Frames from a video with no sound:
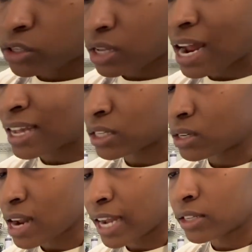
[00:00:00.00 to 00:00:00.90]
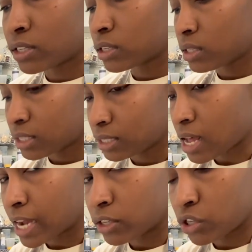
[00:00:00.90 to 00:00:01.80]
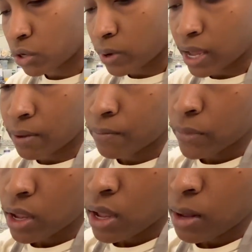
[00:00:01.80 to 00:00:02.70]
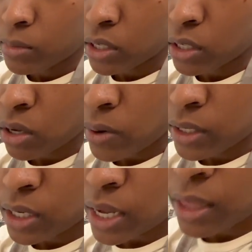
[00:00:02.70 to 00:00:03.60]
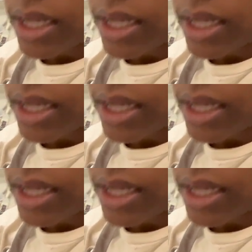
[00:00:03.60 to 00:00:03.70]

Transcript: so that it has a nice design to it. I'm just going to get